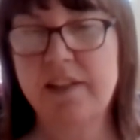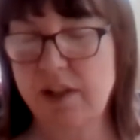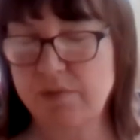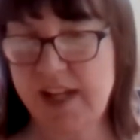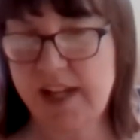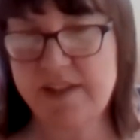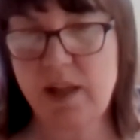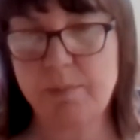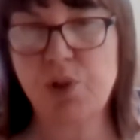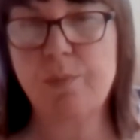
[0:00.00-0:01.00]
don't tense
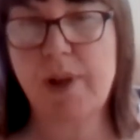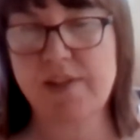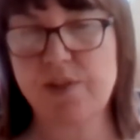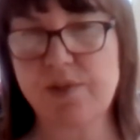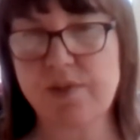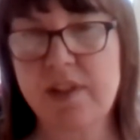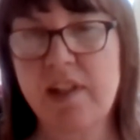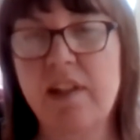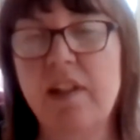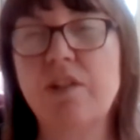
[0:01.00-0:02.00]
up your muscles,
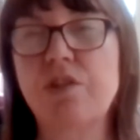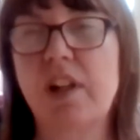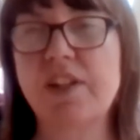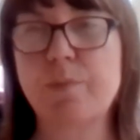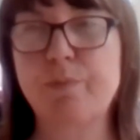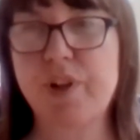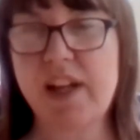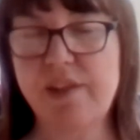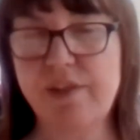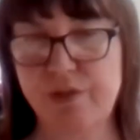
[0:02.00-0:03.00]
try to
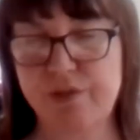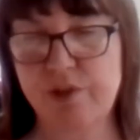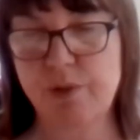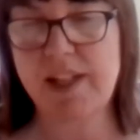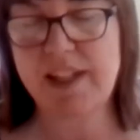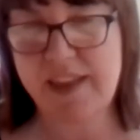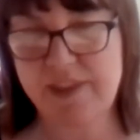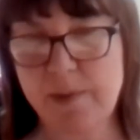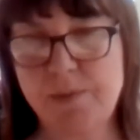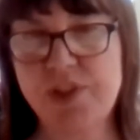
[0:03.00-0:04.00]
breathe through it, let
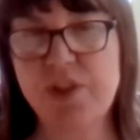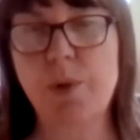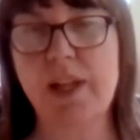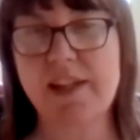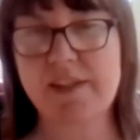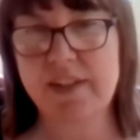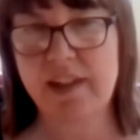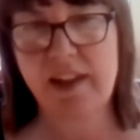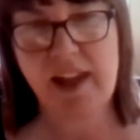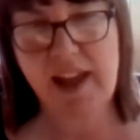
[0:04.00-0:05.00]
them do it,
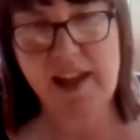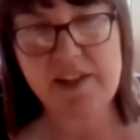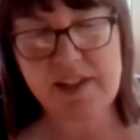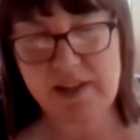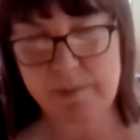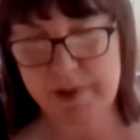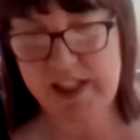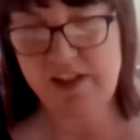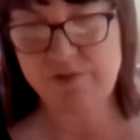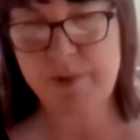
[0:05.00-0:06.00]
and
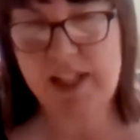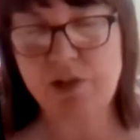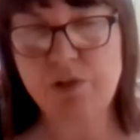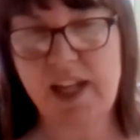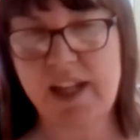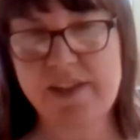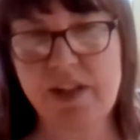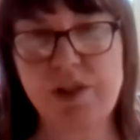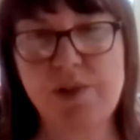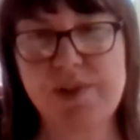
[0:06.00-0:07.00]
believe me, you'll get so
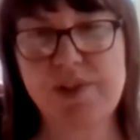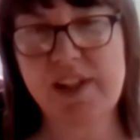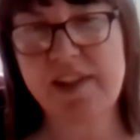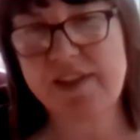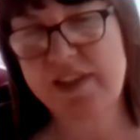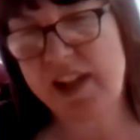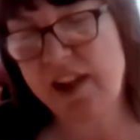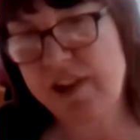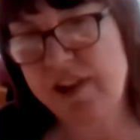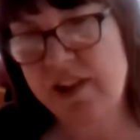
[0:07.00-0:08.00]
used to this. The
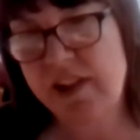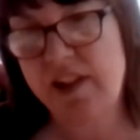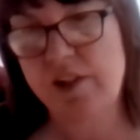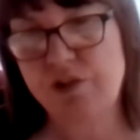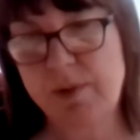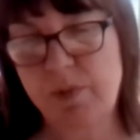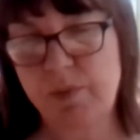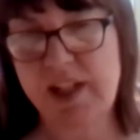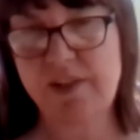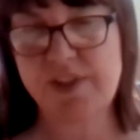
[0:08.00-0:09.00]
other treatment
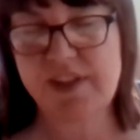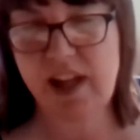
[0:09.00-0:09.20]
we give is